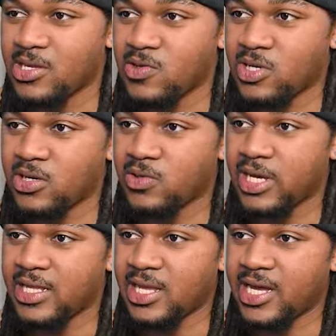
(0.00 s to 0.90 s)
you know,
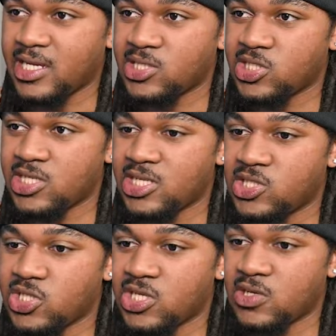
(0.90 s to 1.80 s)
I can see
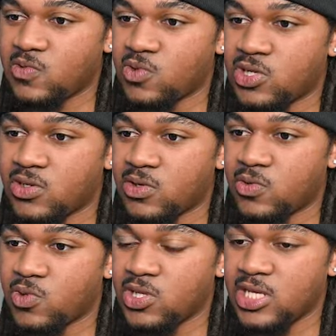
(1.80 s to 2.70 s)
this getting
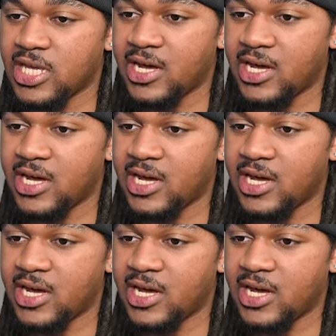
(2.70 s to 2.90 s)
really